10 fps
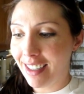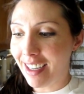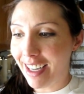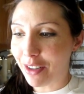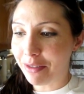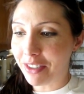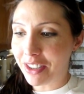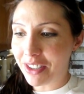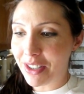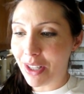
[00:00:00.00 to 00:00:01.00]
I don't
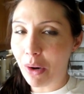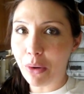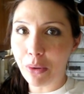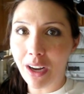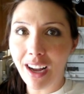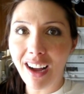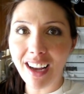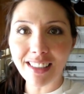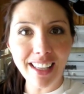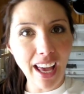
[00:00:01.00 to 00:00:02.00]
feel so
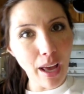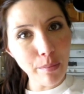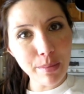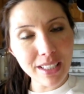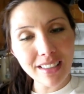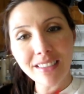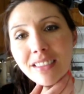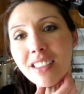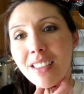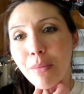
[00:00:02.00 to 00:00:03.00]
unkept.
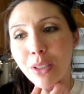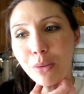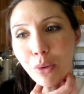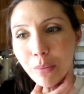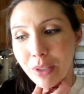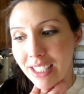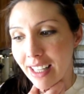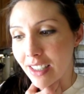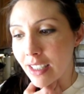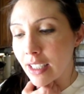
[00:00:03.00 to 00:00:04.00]
Just I'm a little more put
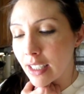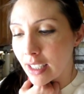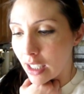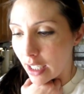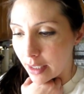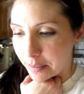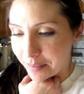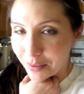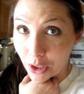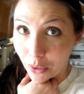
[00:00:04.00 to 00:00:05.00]
together.
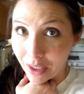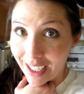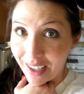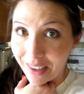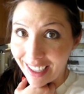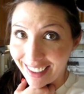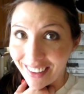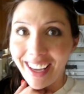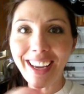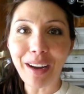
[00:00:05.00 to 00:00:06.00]
So anyway,
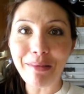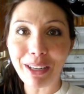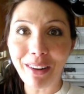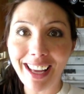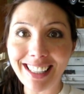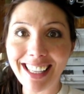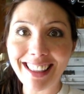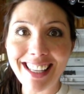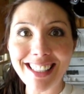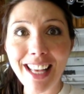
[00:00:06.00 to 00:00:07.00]
okay, I'm going to go ahead and get
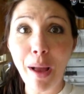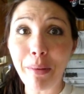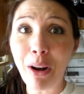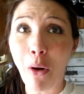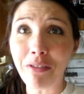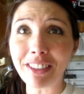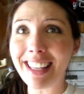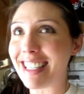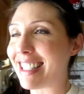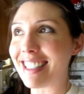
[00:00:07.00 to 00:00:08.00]
this up, and hopefully
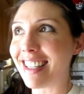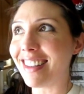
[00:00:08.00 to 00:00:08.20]
this is the